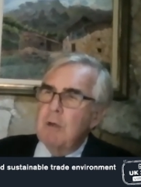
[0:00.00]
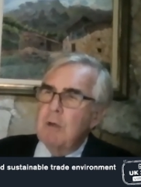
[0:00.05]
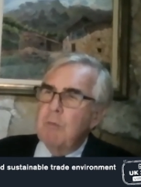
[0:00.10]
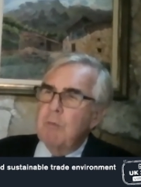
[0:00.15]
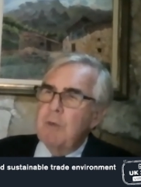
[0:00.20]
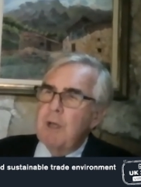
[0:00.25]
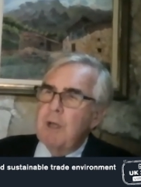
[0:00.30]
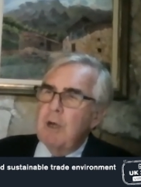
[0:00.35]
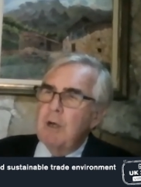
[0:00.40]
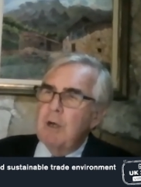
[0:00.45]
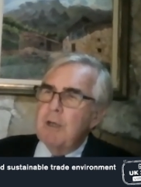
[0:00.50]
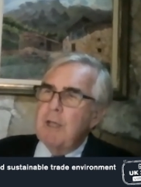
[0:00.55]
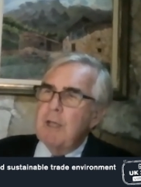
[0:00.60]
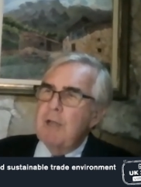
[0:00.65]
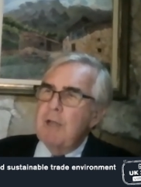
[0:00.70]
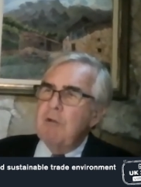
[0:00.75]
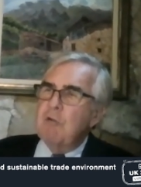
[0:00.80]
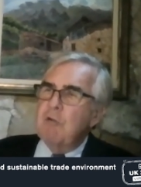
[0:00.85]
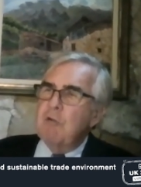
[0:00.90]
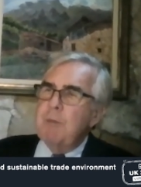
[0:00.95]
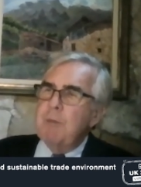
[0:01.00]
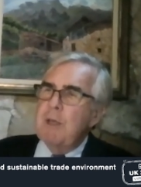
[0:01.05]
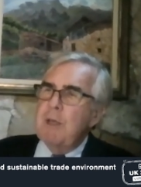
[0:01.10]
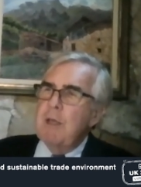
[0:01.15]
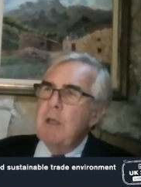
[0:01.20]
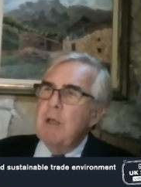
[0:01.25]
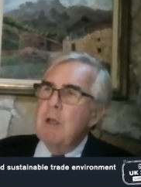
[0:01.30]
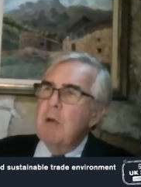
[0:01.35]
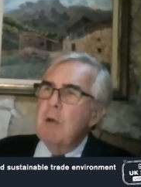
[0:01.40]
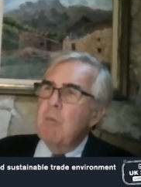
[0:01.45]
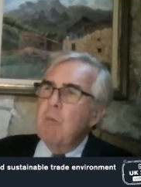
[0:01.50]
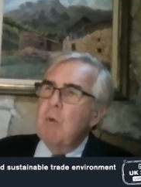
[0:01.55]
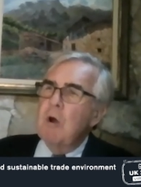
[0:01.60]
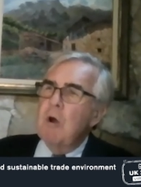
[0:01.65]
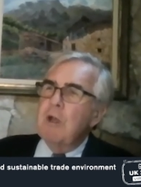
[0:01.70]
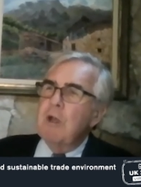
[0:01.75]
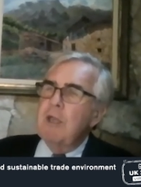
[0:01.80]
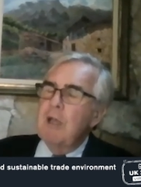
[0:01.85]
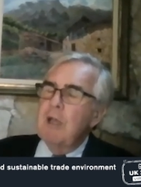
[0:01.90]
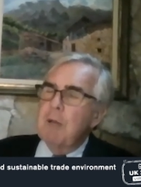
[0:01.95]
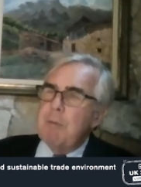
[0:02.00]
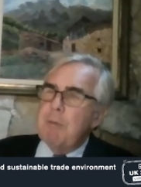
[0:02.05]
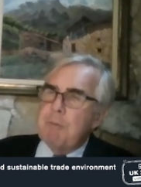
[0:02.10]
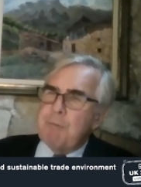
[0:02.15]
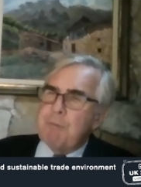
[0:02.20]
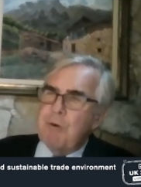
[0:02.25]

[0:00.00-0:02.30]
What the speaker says: We are going to be working up a